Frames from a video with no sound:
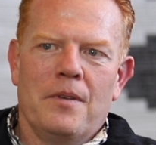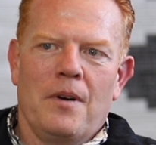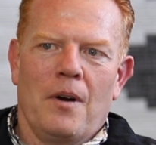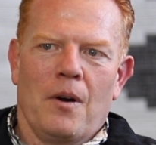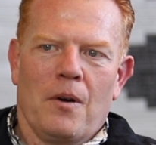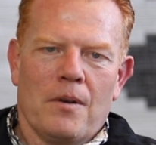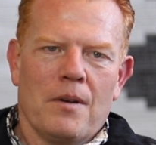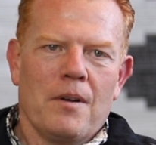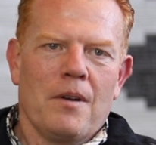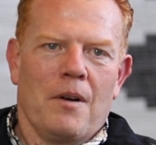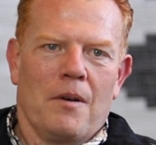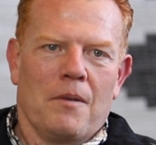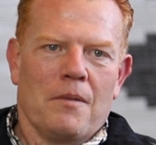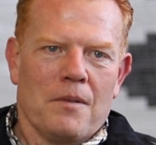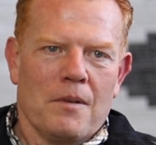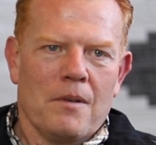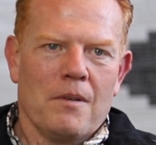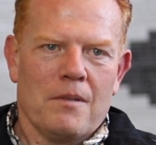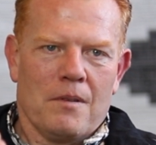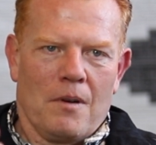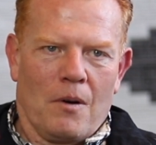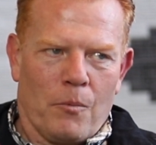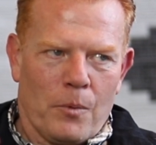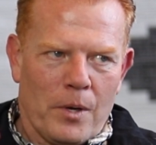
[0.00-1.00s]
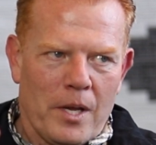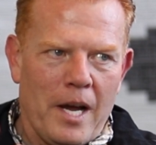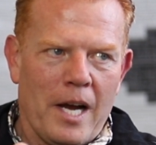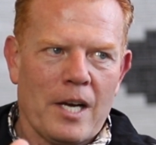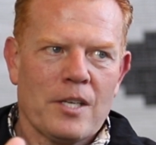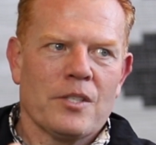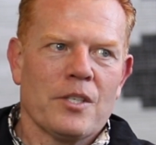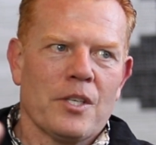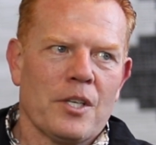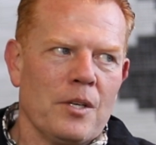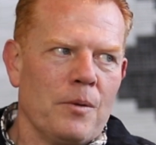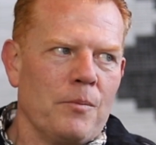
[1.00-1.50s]
are we
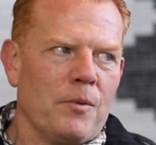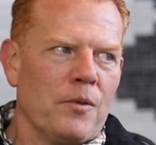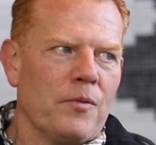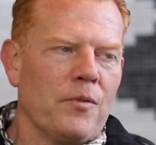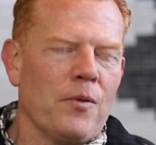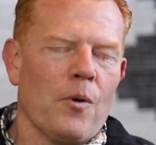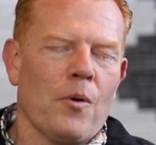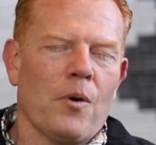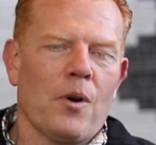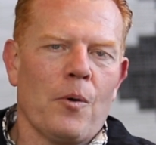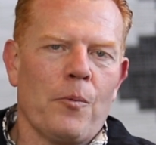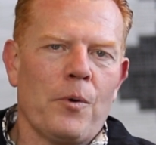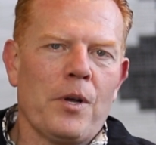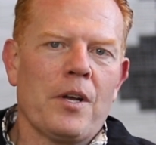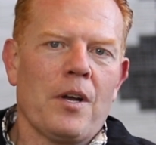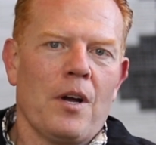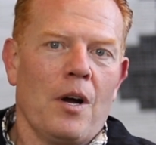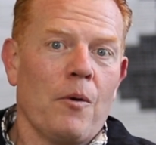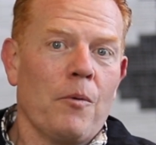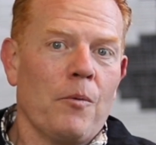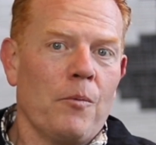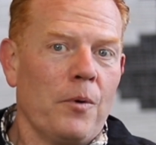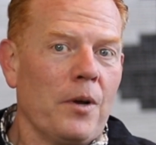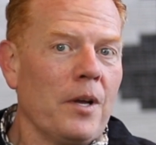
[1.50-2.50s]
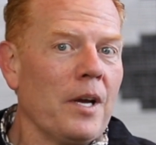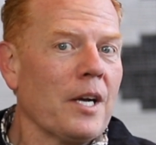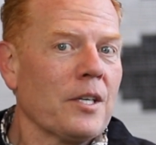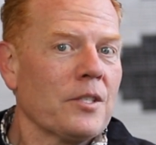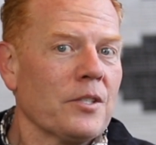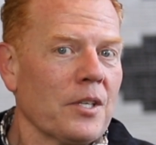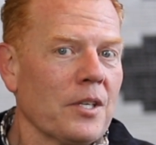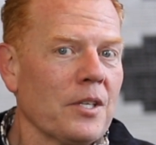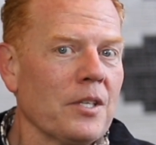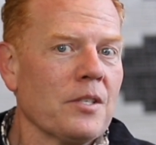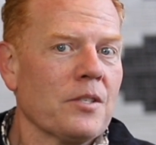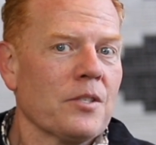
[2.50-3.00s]
actually going to move forward? Are we
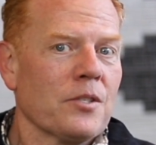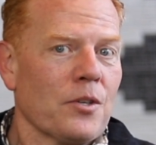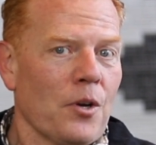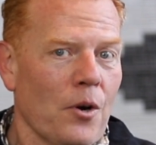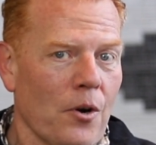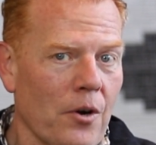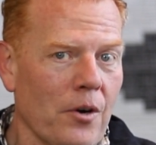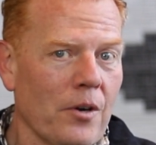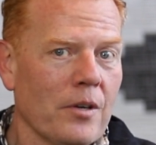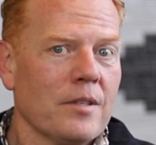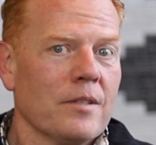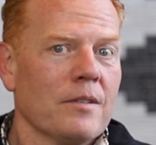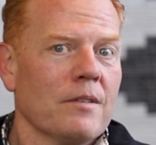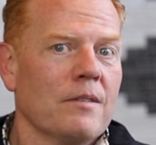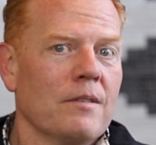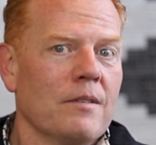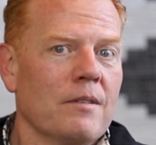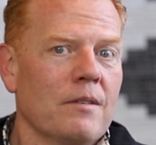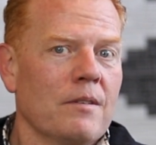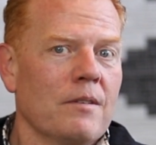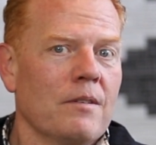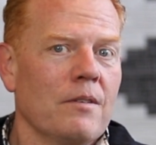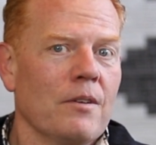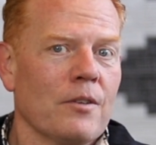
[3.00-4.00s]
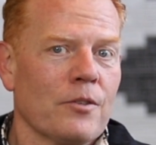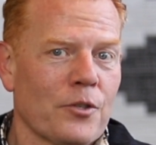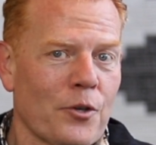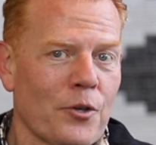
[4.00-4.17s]
actually going to start a